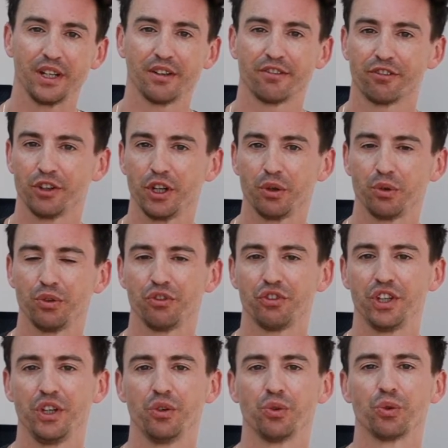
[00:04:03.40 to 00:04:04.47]
the
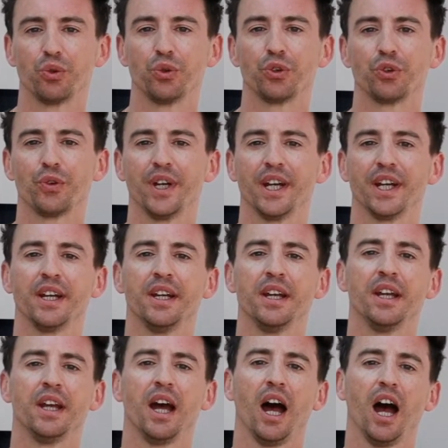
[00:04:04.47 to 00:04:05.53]
frequency you're ordering,
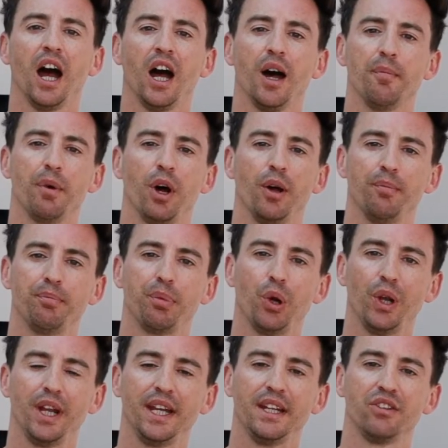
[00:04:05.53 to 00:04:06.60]
and
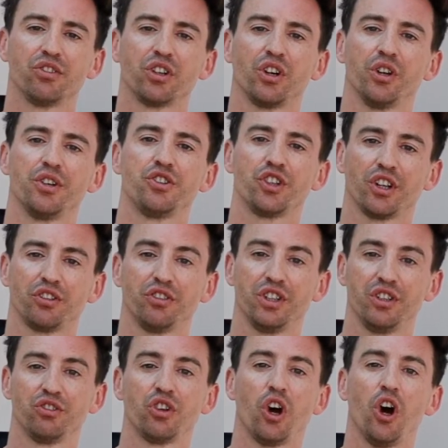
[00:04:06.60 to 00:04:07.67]
pull it into kind of just
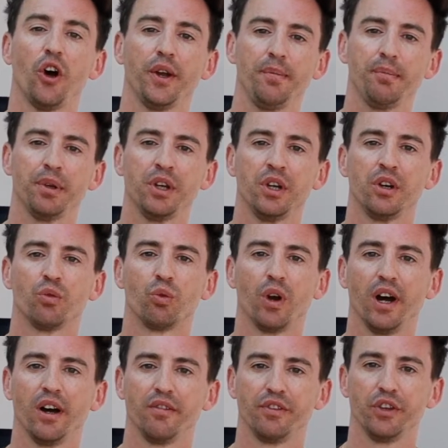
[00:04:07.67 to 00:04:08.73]
in time
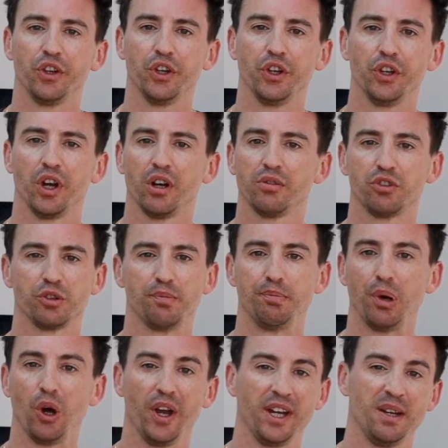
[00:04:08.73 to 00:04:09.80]
rather than just
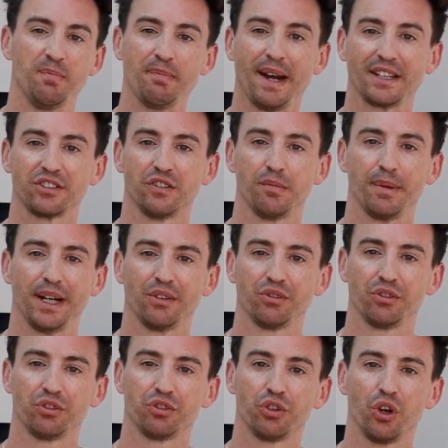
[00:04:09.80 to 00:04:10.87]
buying in massive amounts
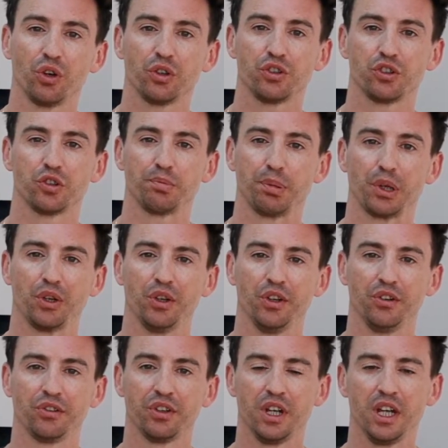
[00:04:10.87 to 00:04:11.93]
of stock just
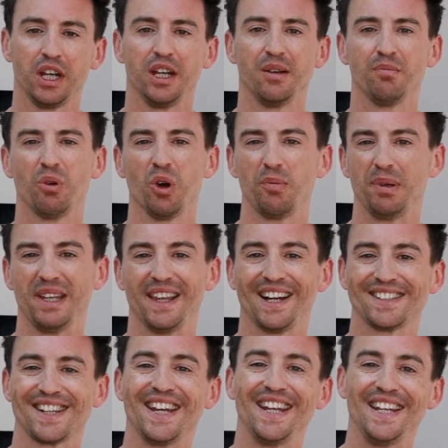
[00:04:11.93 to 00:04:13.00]
because it might be
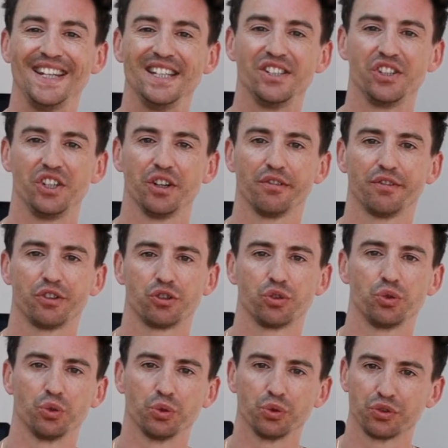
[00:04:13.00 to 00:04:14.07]
that's easier for
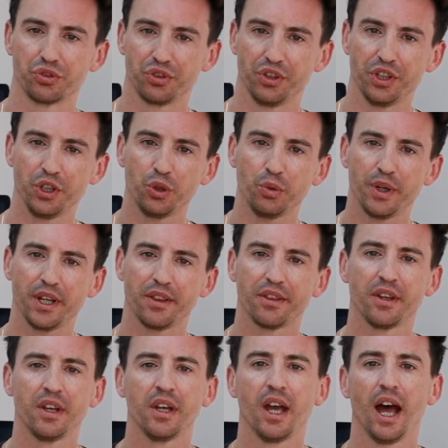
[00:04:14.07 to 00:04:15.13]
stores to deal with.
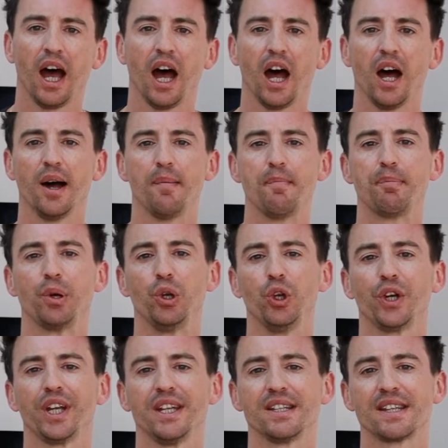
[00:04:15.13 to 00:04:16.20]
But
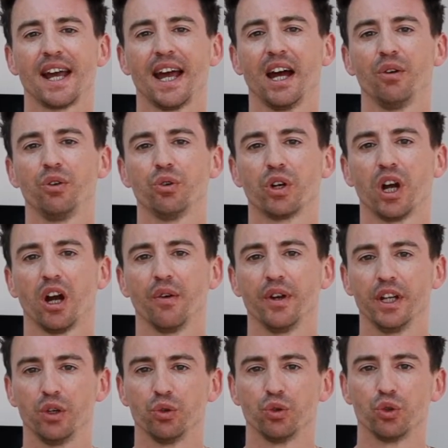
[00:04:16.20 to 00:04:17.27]
look into how you're
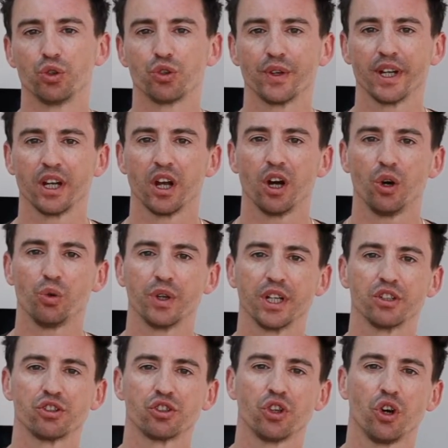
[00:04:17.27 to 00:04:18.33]
currently ordering and holding
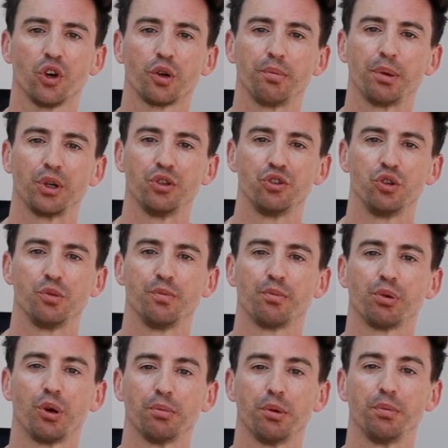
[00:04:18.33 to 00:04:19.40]
stock, because you'll
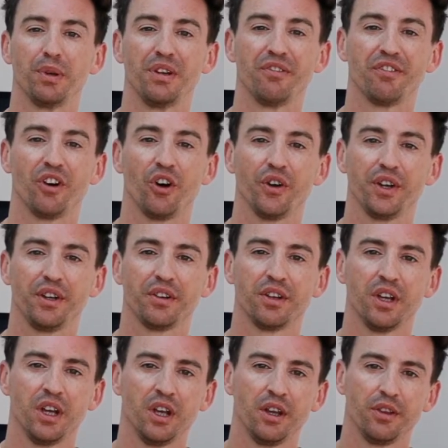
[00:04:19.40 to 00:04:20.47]
probably find
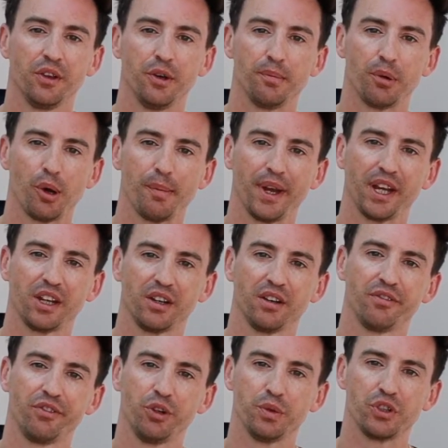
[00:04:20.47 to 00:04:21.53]
that by making a
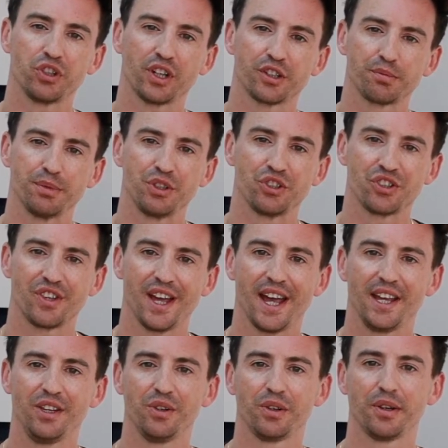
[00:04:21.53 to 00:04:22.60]
few adjustments there,
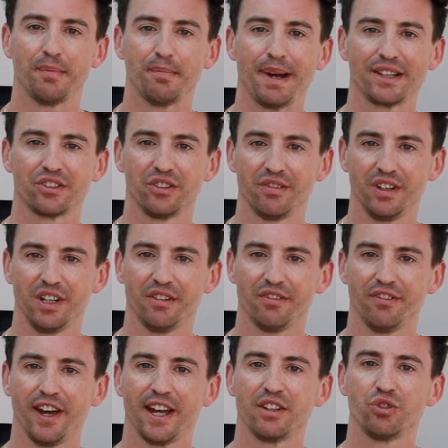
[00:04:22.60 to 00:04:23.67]
you can massively
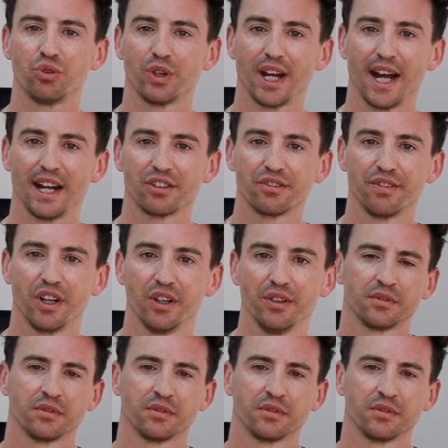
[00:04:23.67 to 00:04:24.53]
affect your cash flow.